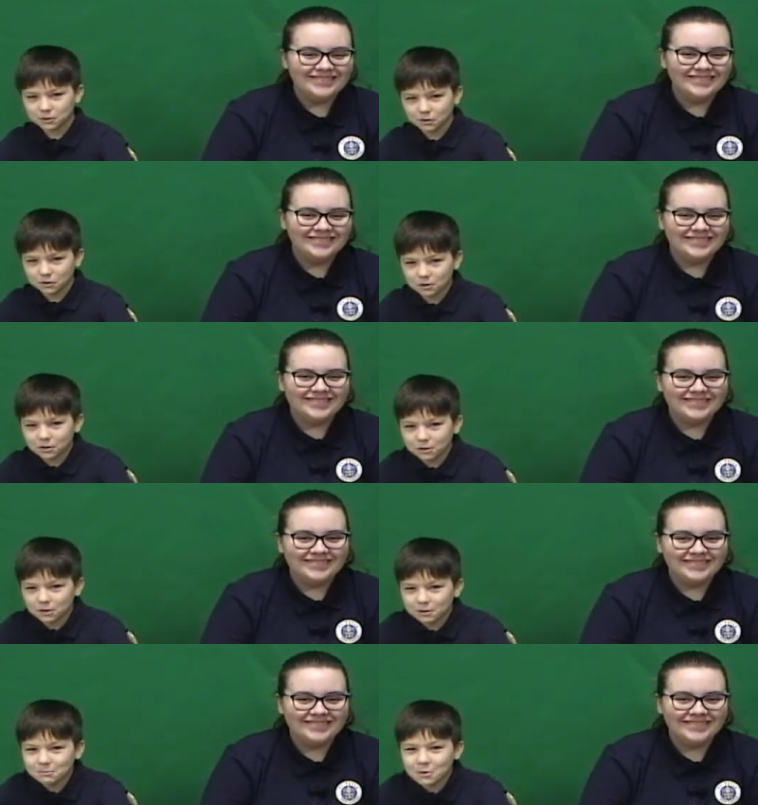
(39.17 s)

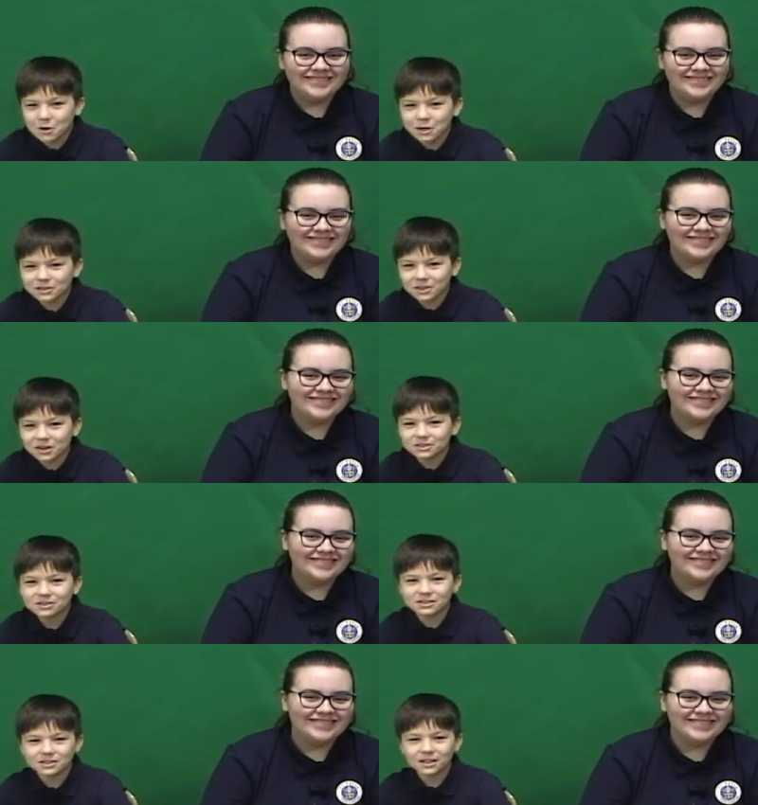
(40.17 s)
Speaker 1: Good morning,
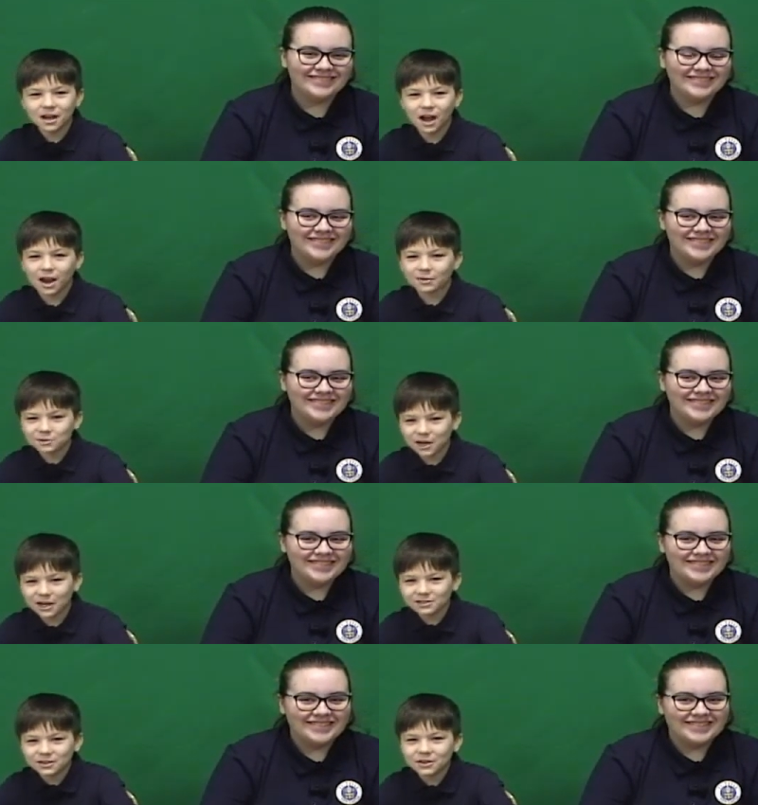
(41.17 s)
Chargers! I'm
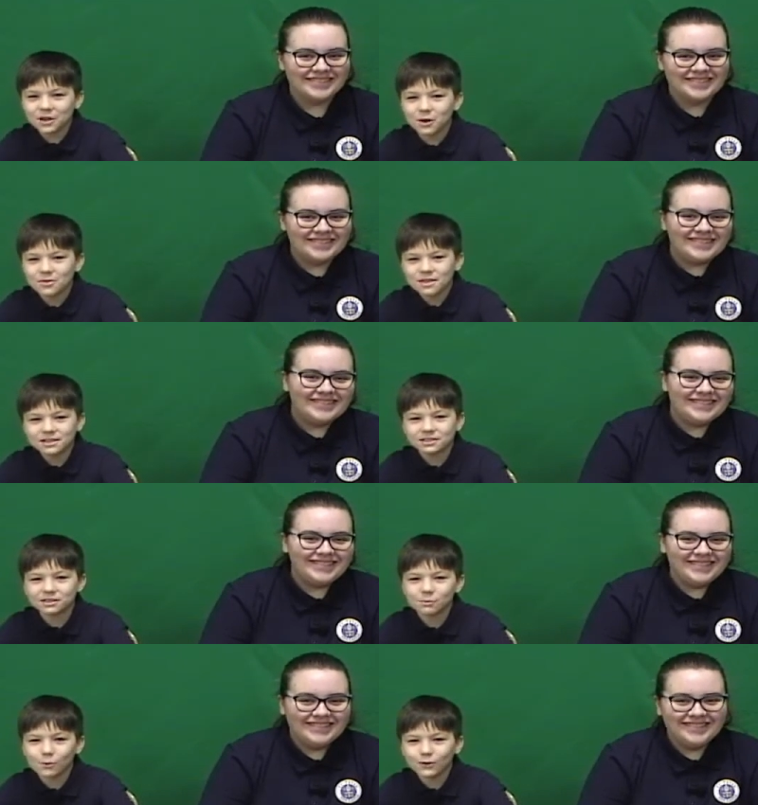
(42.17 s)
John Antonio, and this
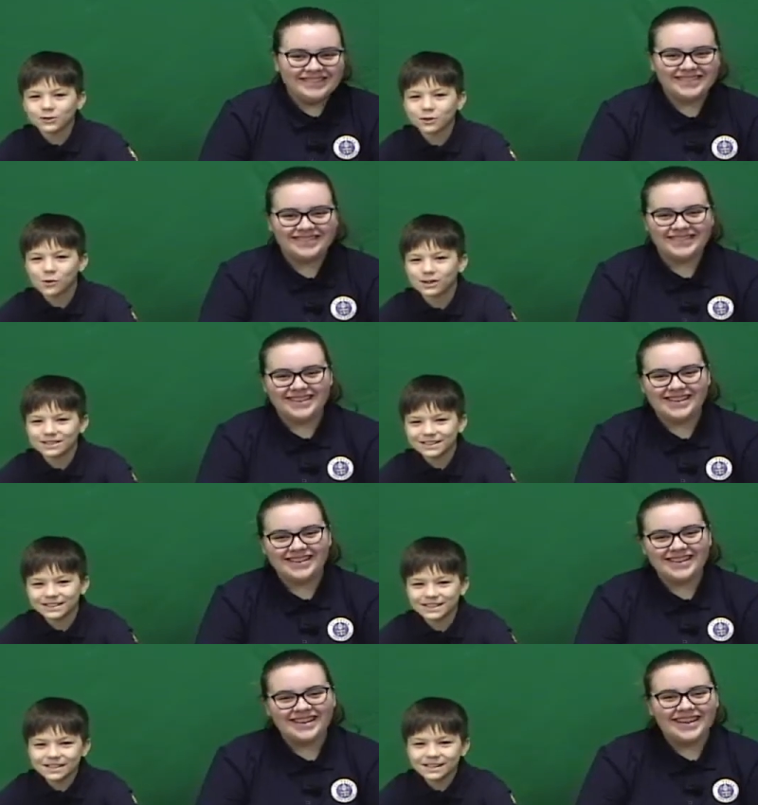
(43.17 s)
is the morning show on
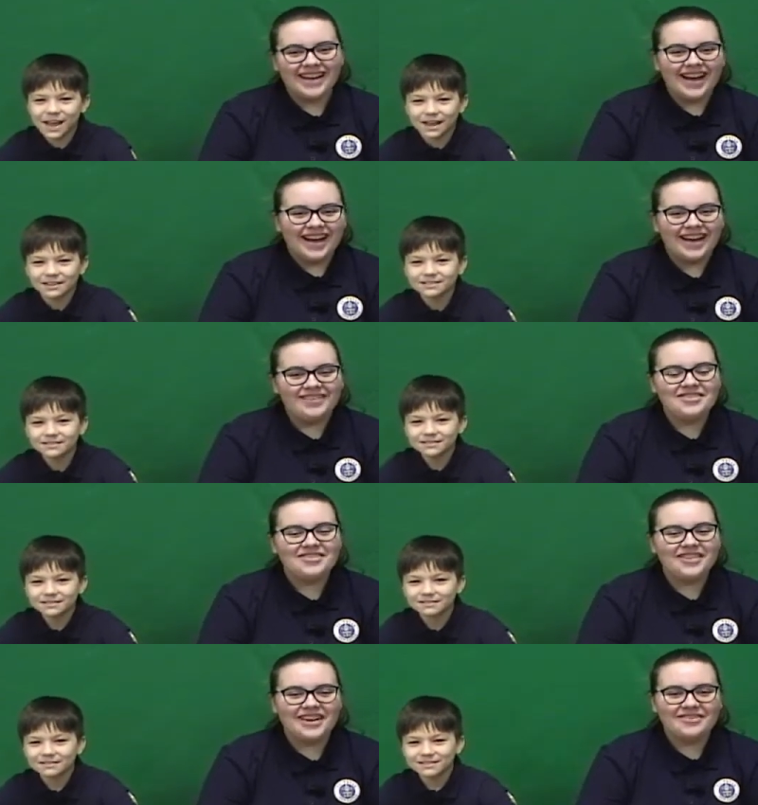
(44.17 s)
CTN.
Speaker 2: I'm
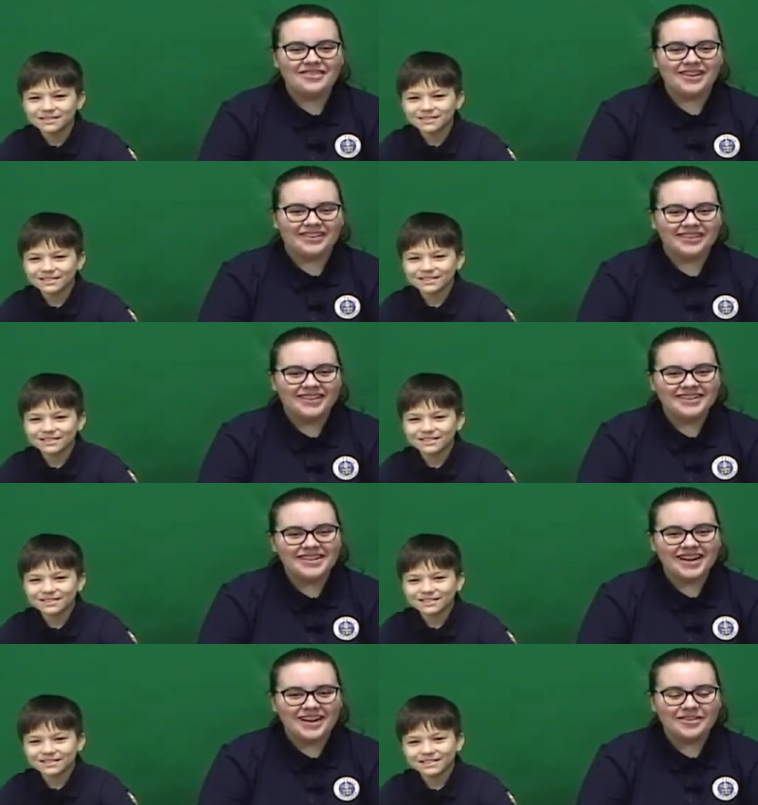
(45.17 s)
Savannah Vellon.
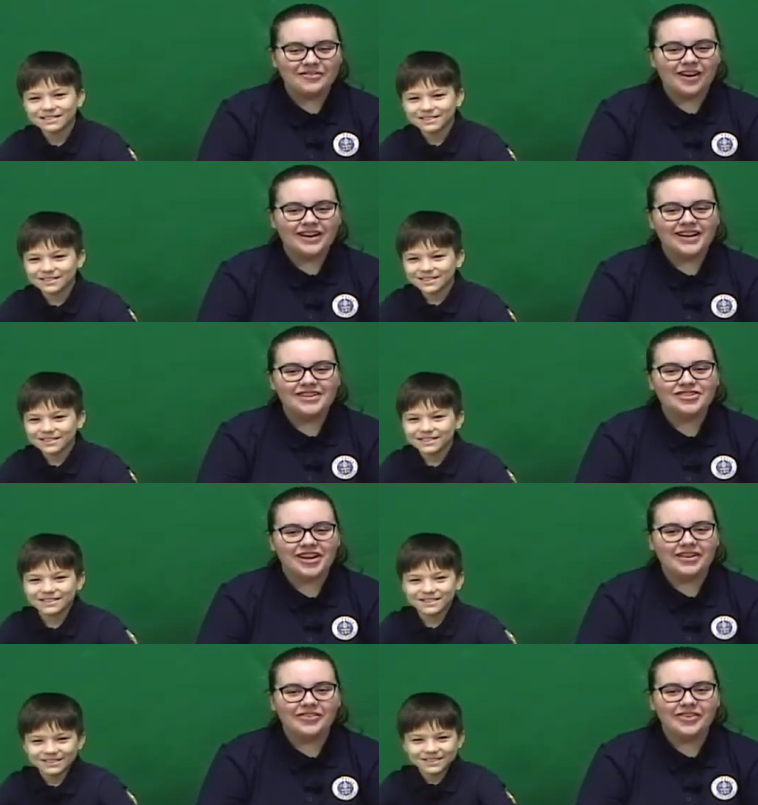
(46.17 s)
Today is Friday,
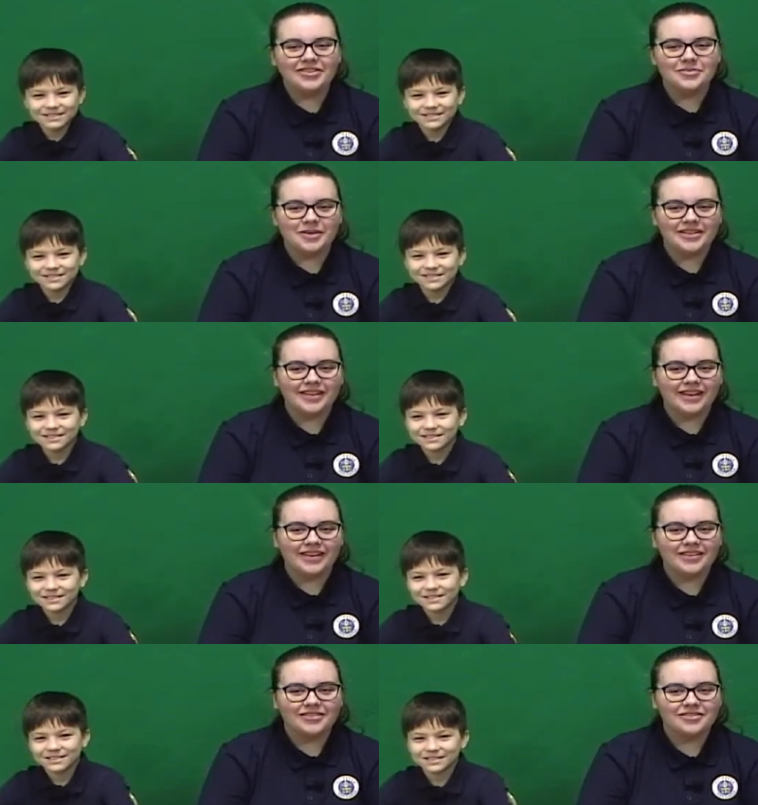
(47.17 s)
January 22nd,
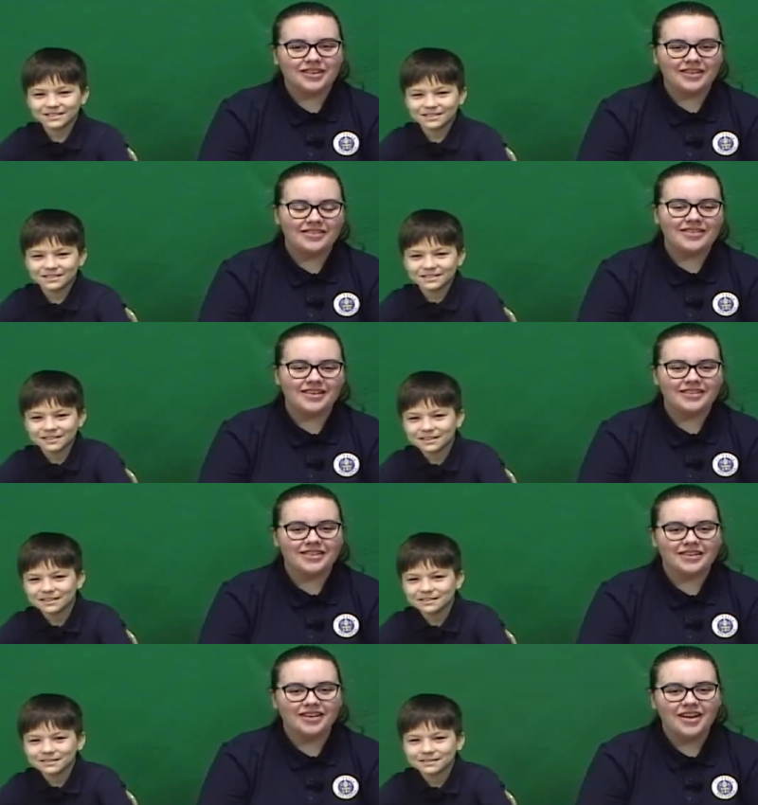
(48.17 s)

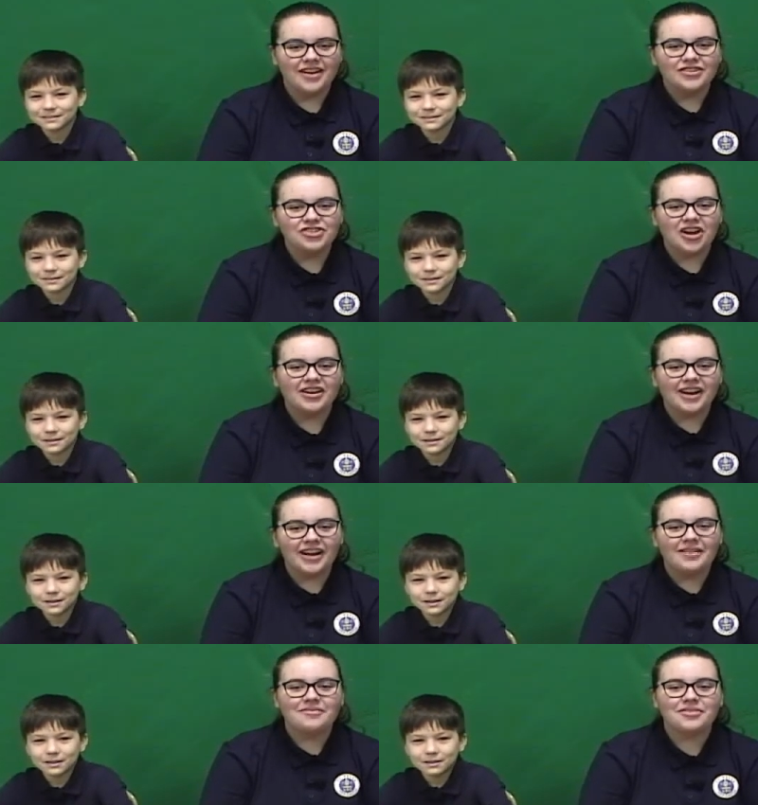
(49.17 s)
2016. John,
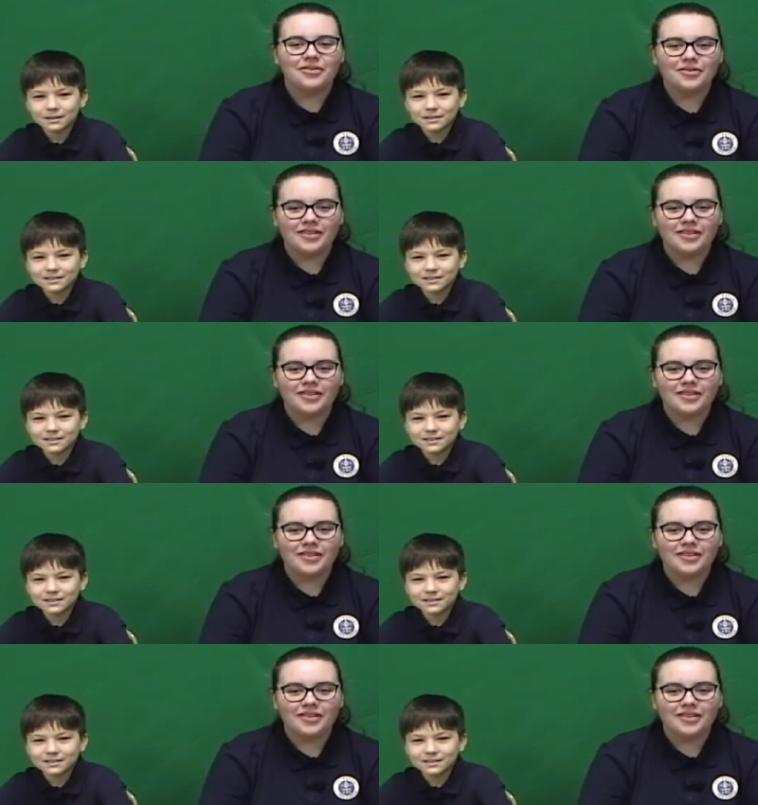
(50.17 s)
I am so